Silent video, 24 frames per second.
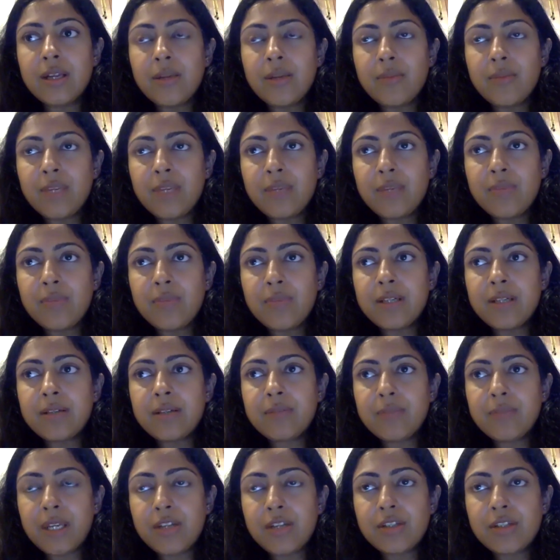people,
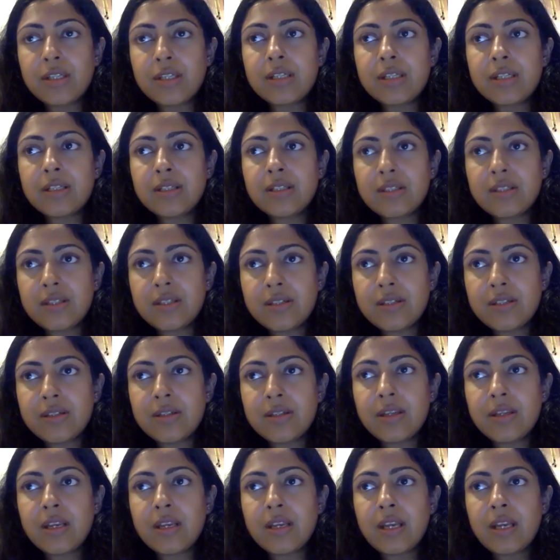
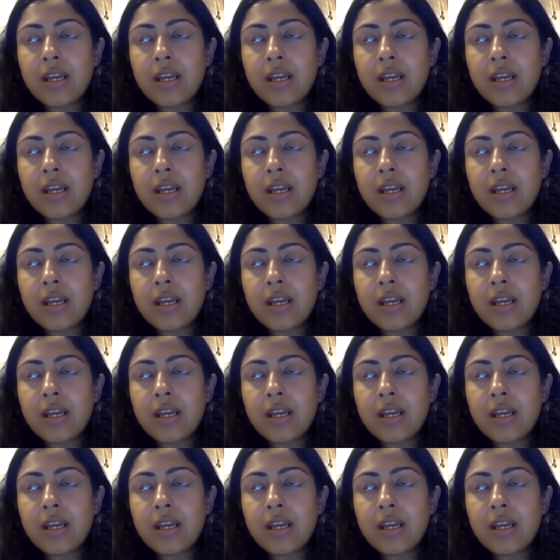patients,